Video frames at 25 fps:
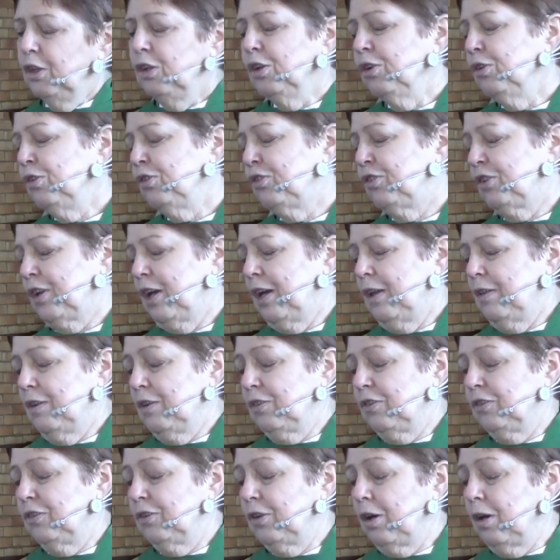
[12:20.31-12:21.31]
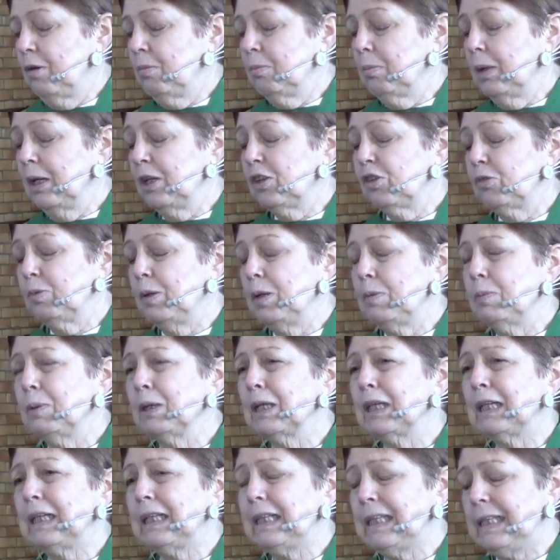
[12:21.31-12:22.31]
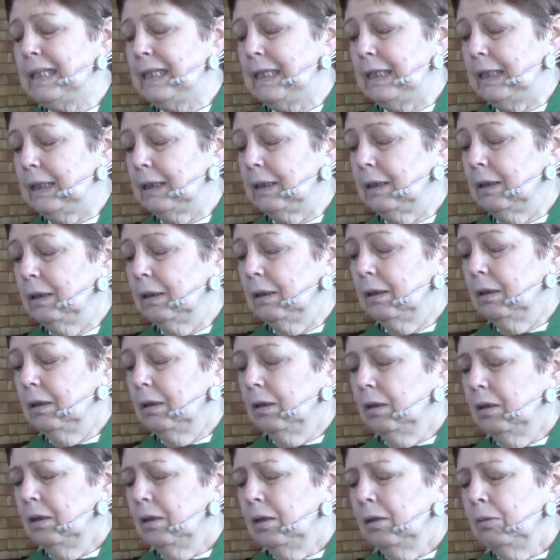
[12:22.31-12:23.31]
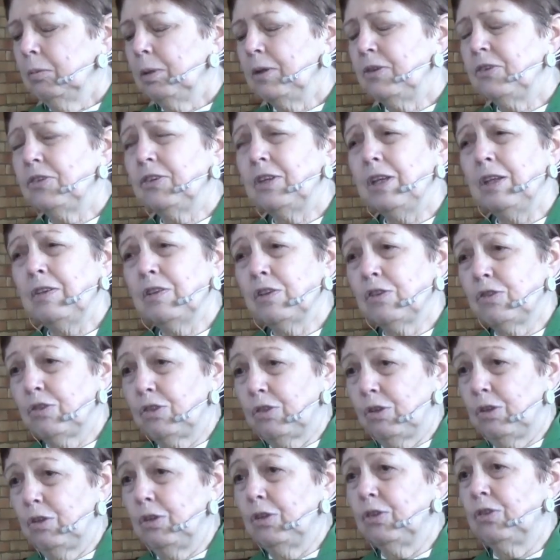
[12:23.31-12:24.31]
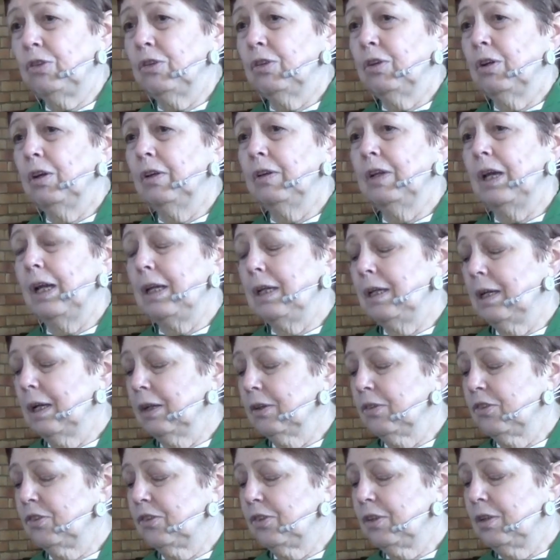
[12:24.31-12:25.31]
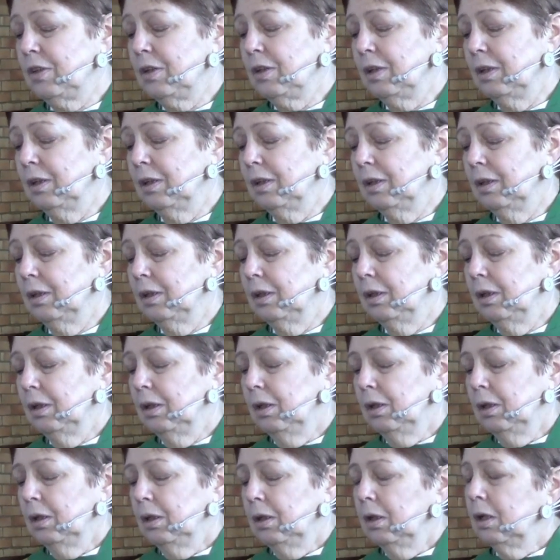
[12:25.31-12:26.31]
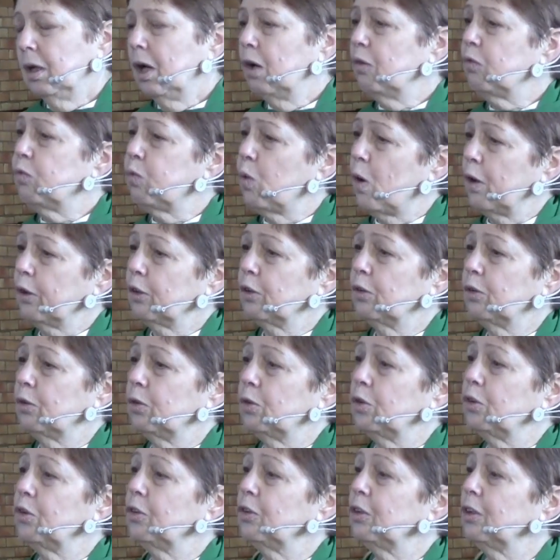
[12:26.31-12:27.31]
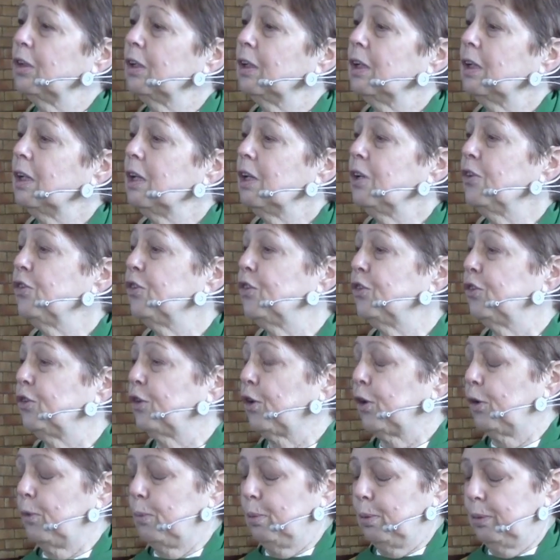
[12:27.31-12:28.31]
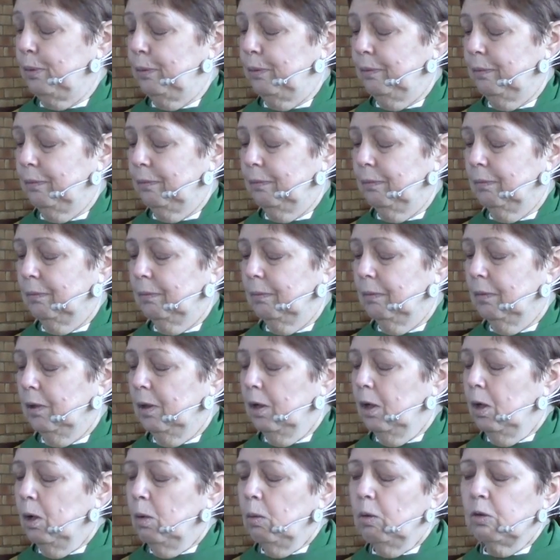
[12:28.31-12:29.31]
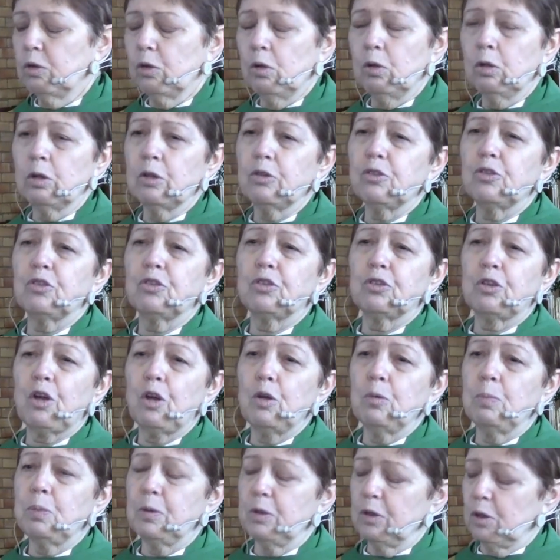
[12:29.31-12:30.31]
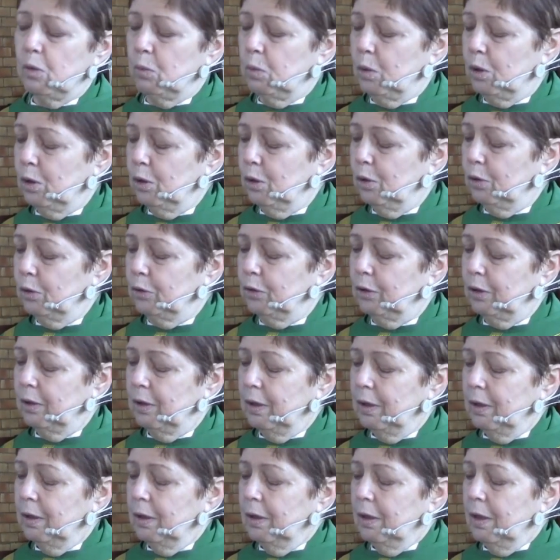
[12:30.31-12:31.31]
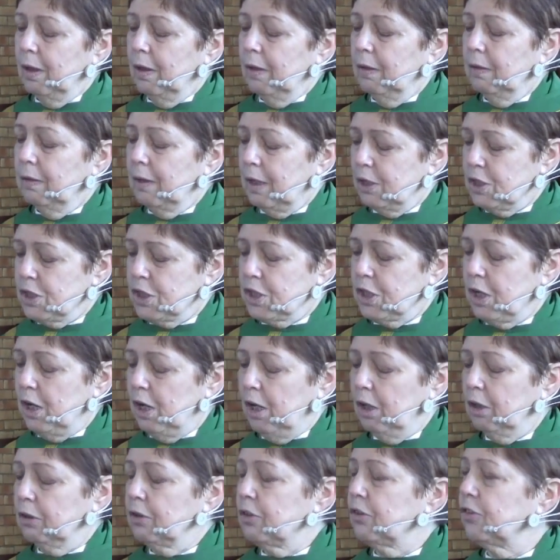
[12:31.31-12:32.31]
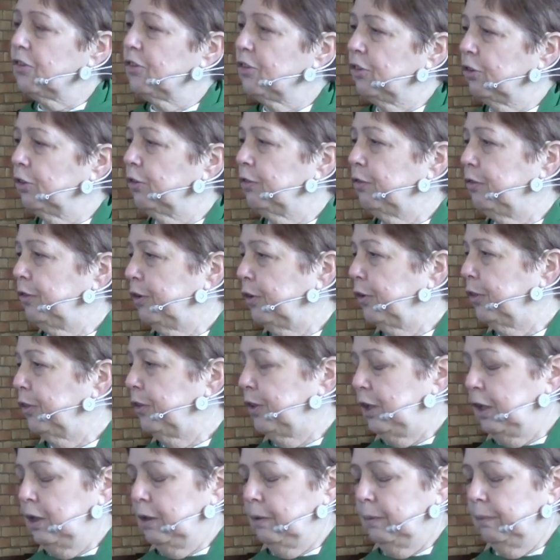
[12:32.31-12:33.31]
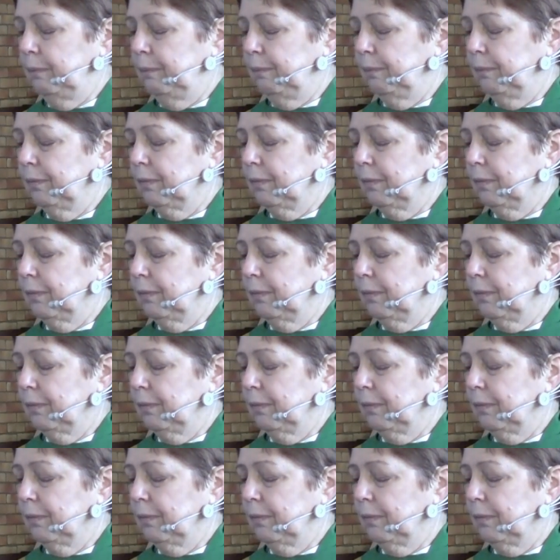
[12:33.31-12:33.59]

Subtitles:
You say that soap makes people clean, but see the dirt on that youngster? Of what good is soap? With all the soap in the world, that child is still filthy.